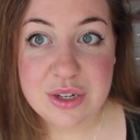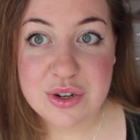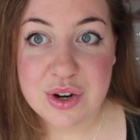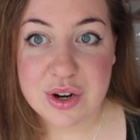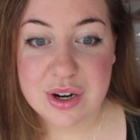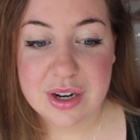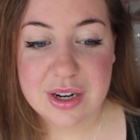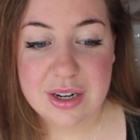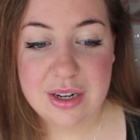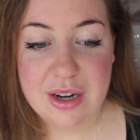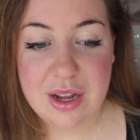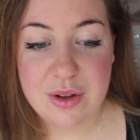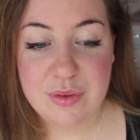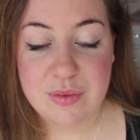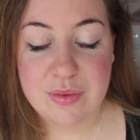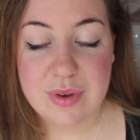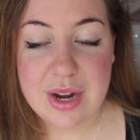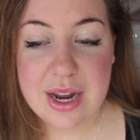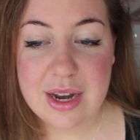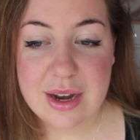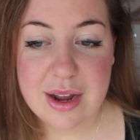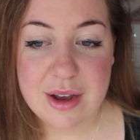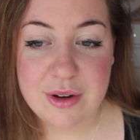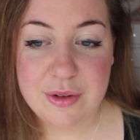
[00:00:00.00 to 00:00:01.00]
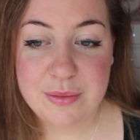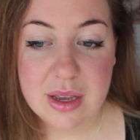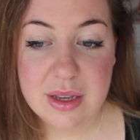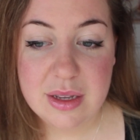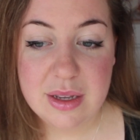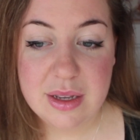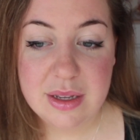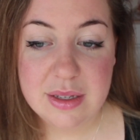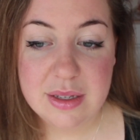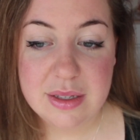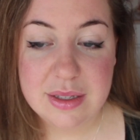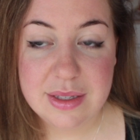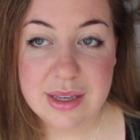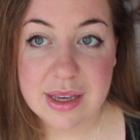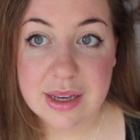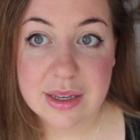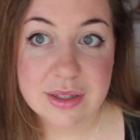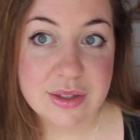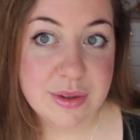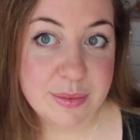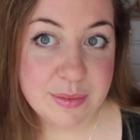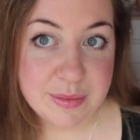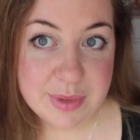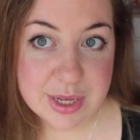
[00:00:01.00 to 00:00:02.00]
dark, and I ran out to take
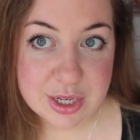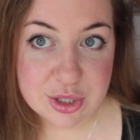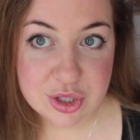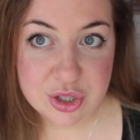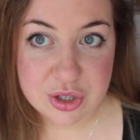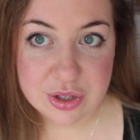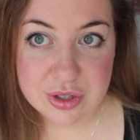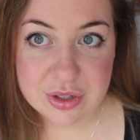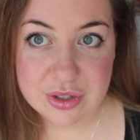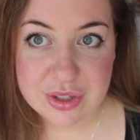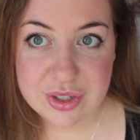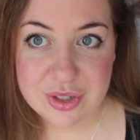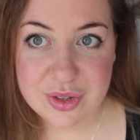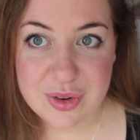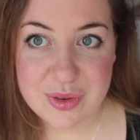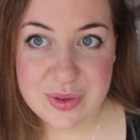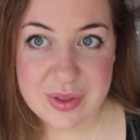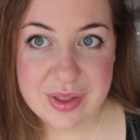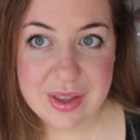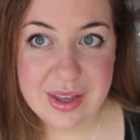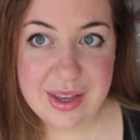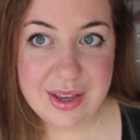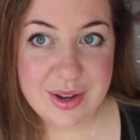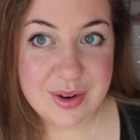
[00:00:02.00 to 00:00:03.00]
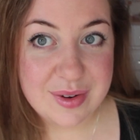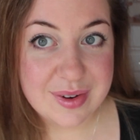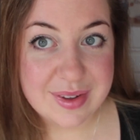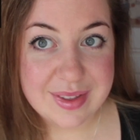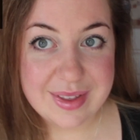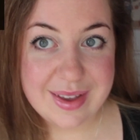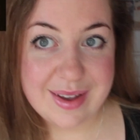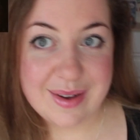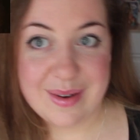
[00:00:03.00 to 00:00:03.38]
some pictures. So here they